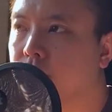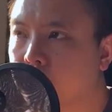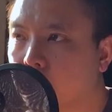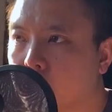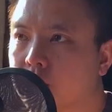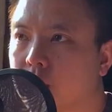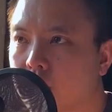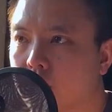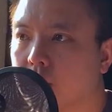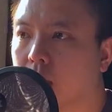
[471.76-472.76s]
first
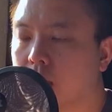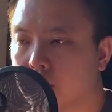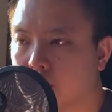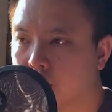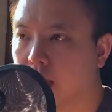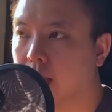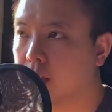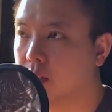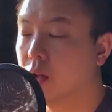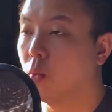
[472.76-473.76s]
century
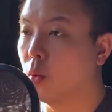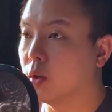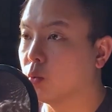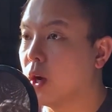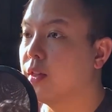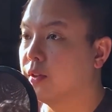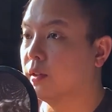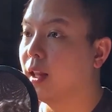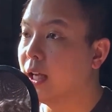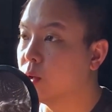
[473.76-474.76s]
understand when it read
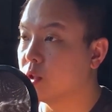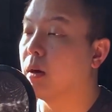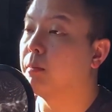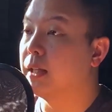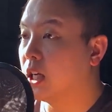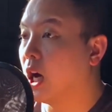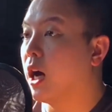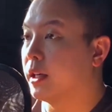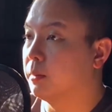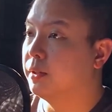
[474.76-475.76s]
this language about being
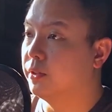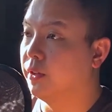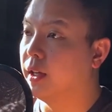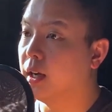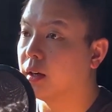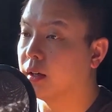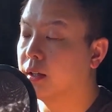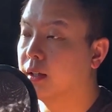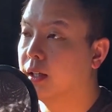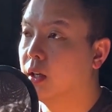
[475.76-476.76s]
caught up into the air?
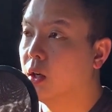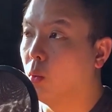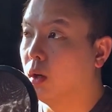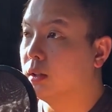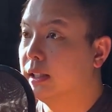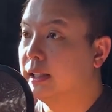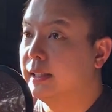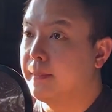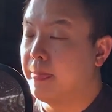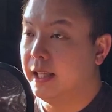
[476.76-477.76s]
Well,
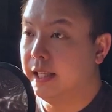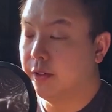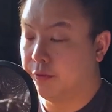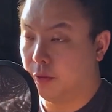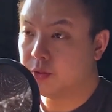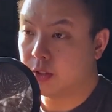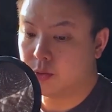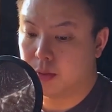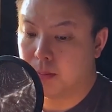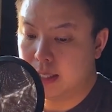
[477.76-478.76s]
in the first
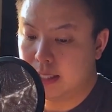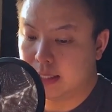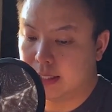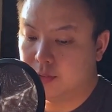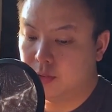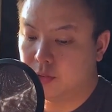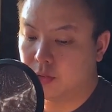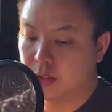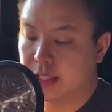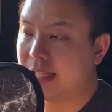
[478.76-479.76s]
century mind, this
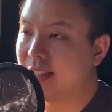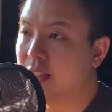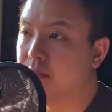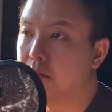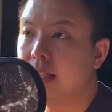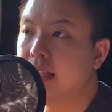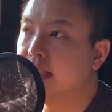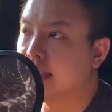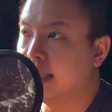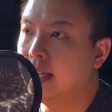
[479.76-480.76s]
is the idea of meeting
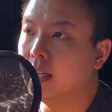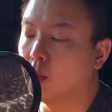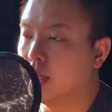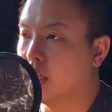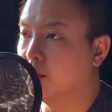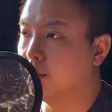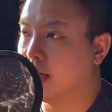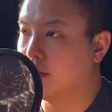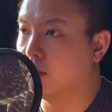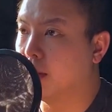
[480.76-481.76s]
a king when he comes
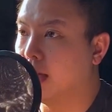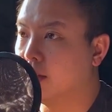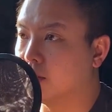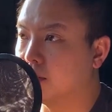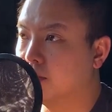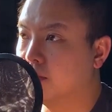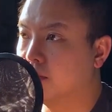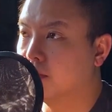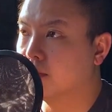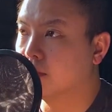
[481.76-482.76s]
back from battle.
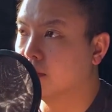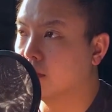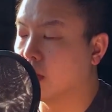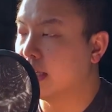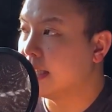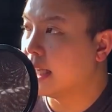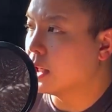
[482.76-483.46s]
Right? In the